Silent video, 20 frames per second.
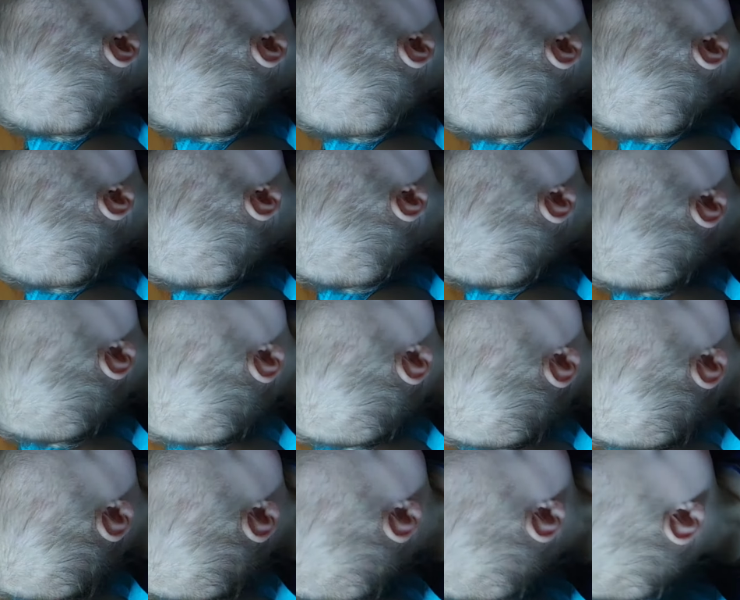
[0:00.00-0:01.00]
words,
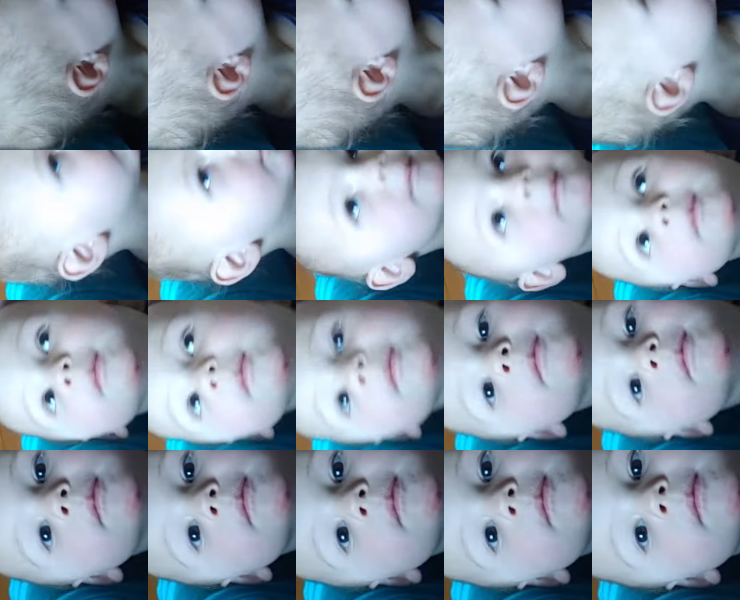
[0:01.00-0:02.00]
like
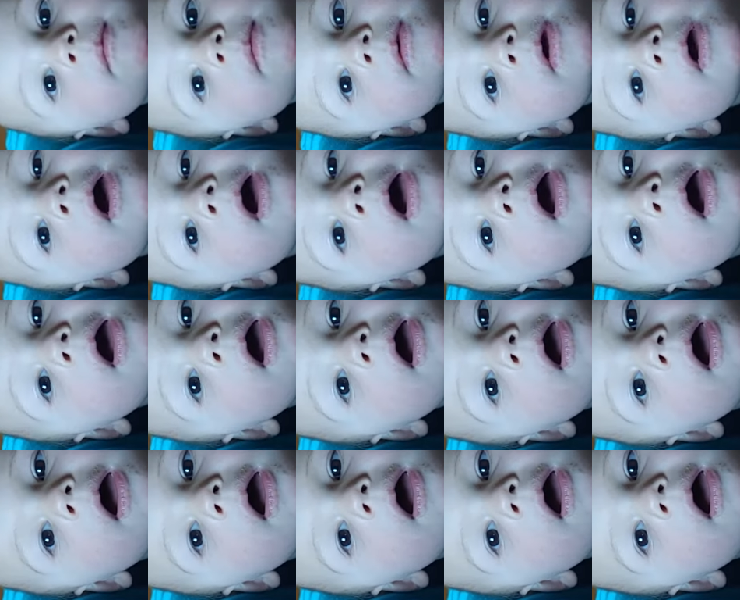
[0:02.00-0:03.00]
truck.
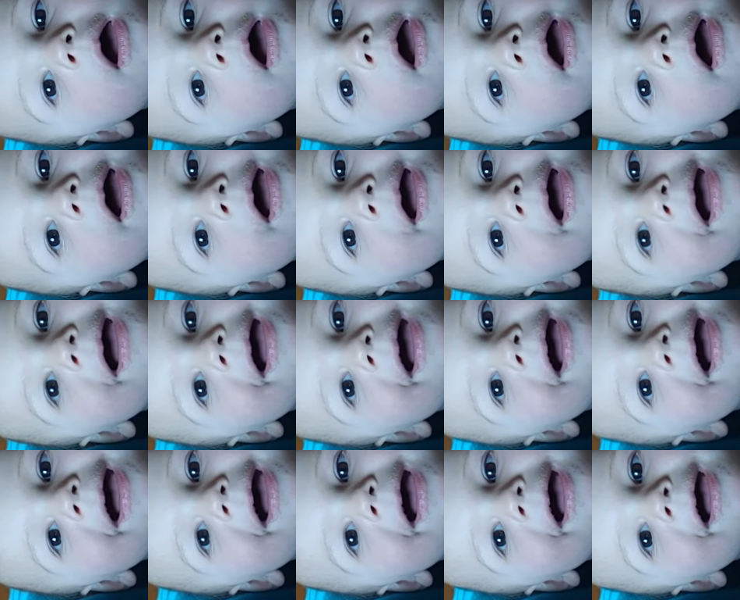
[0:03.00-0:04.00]
You say
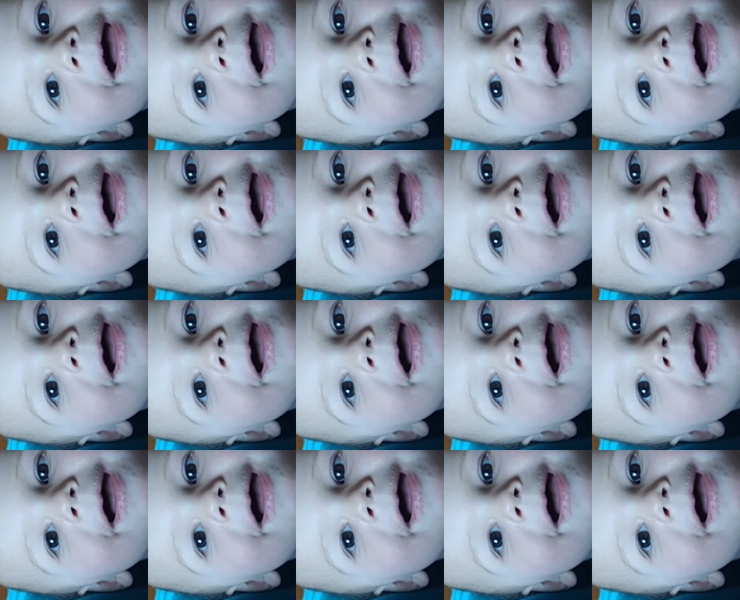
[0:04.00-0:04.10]
truck?